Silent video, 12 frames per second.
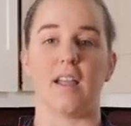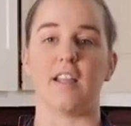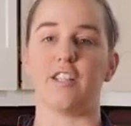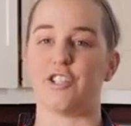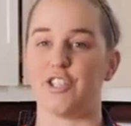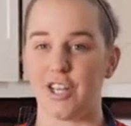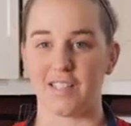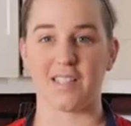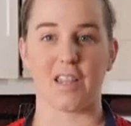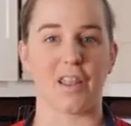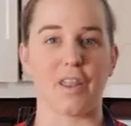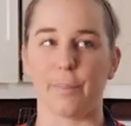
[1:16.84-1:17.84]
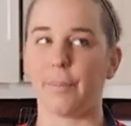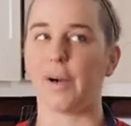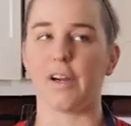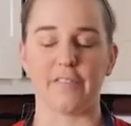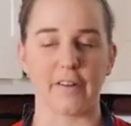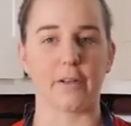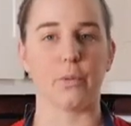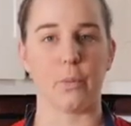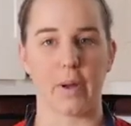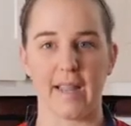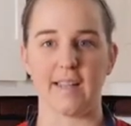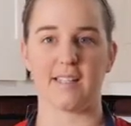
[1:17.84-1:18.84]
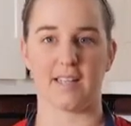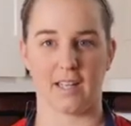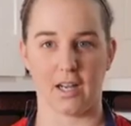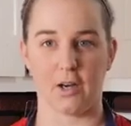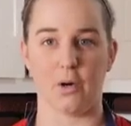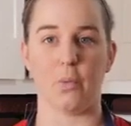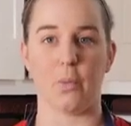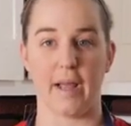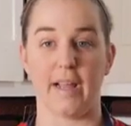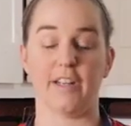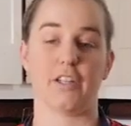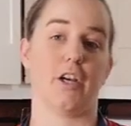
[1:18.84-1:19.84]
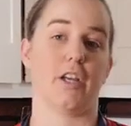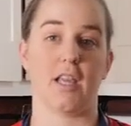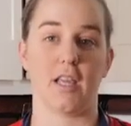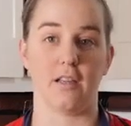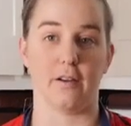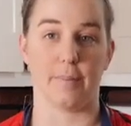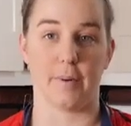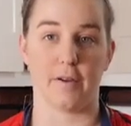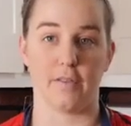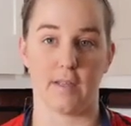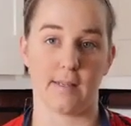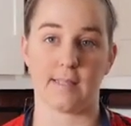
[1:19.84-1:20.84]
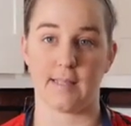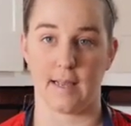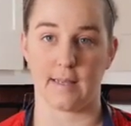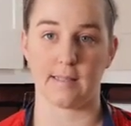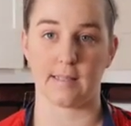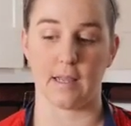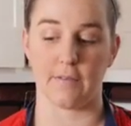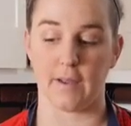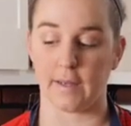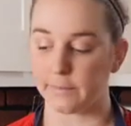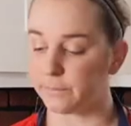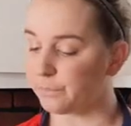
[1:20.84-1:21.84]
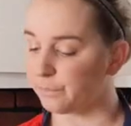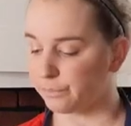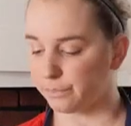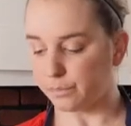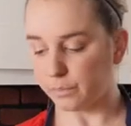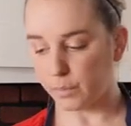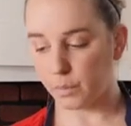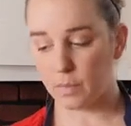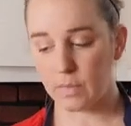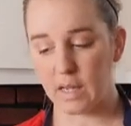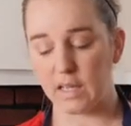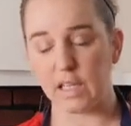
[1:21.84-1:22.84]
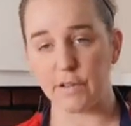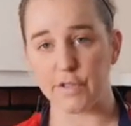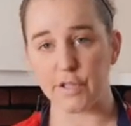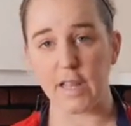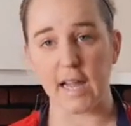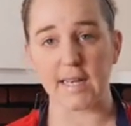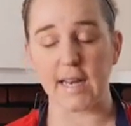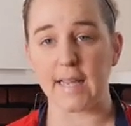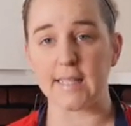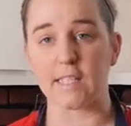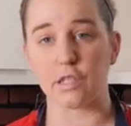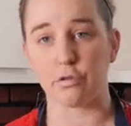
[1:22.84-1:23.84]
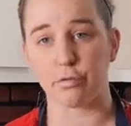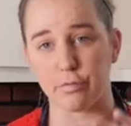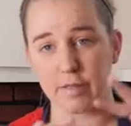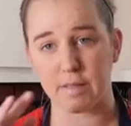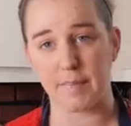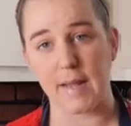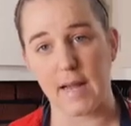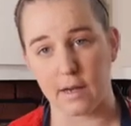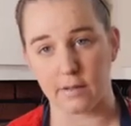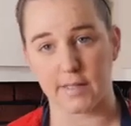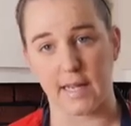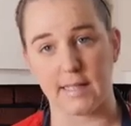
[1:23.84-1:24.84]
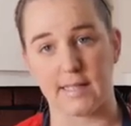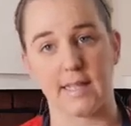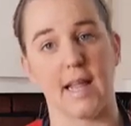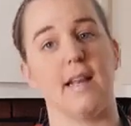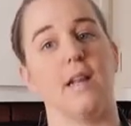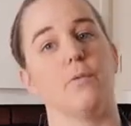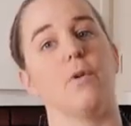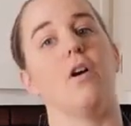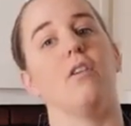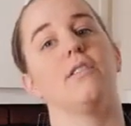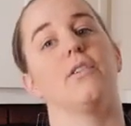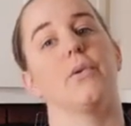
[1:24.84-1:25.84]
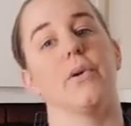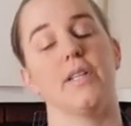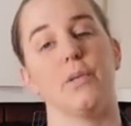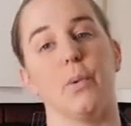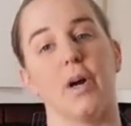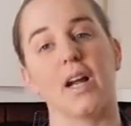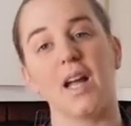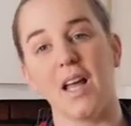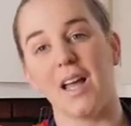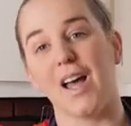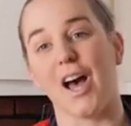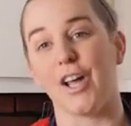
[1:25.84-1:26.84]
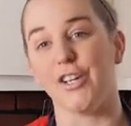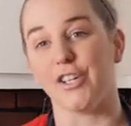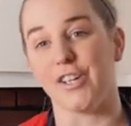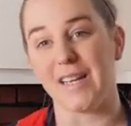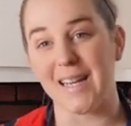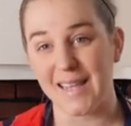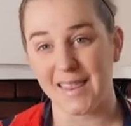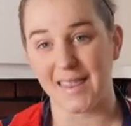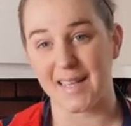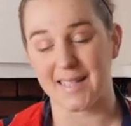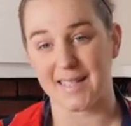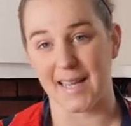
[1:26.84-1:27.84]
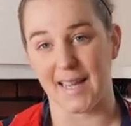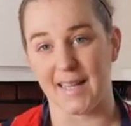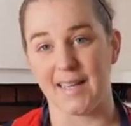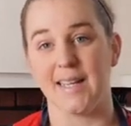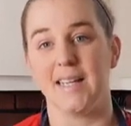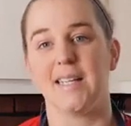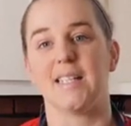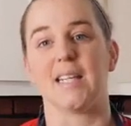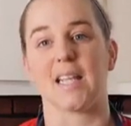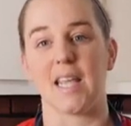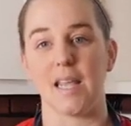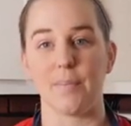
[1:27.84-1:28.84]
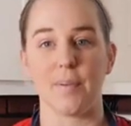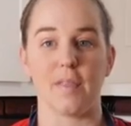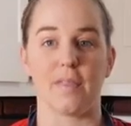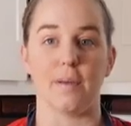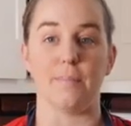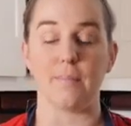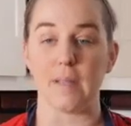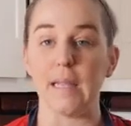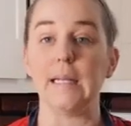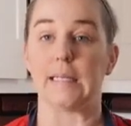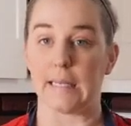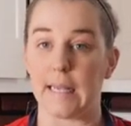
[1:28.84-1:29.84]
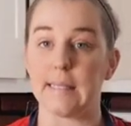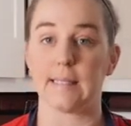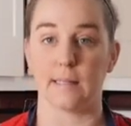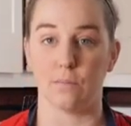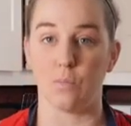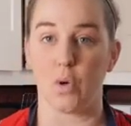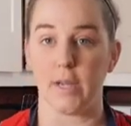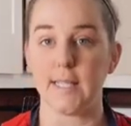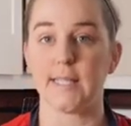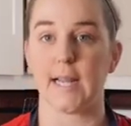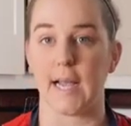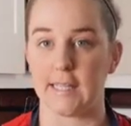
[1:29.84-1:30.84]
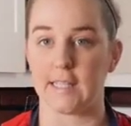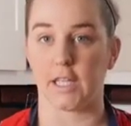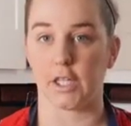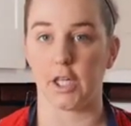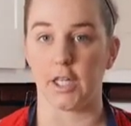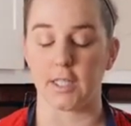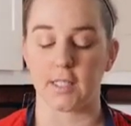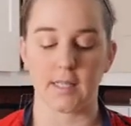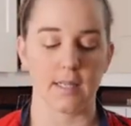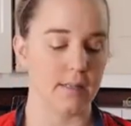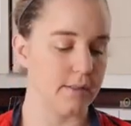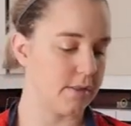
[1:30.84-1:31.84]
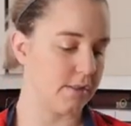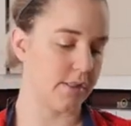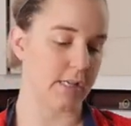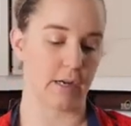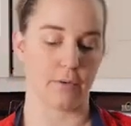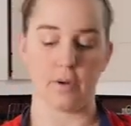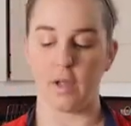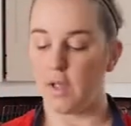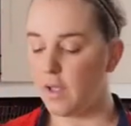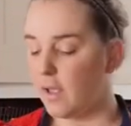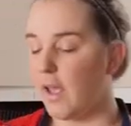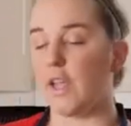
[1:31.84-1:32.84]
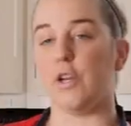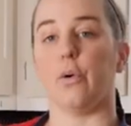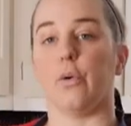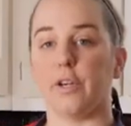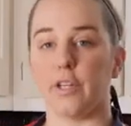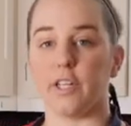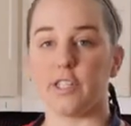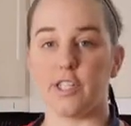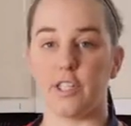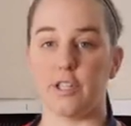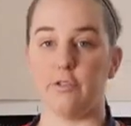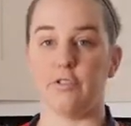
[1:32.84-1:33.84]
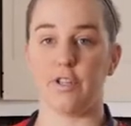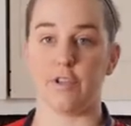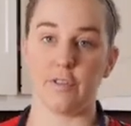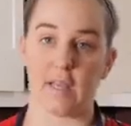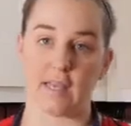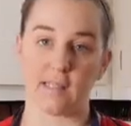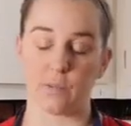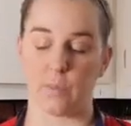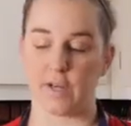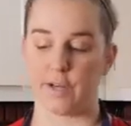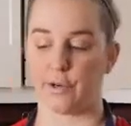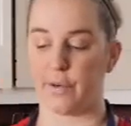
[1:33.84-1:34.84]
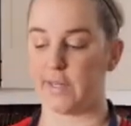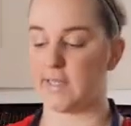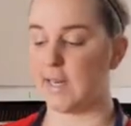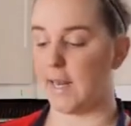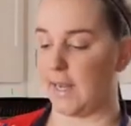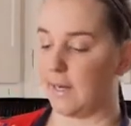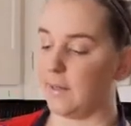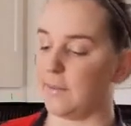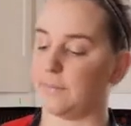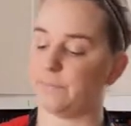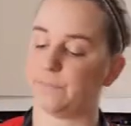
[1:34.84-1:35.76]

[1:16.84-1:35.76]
is just the perfect way to go when cooking your bird this Thanksgiving. It gives you that nice crispy outside skin, and we're also going to work underneath the skin to keep the meat nice and moist as it cooks. So in order to do this, what you're going to need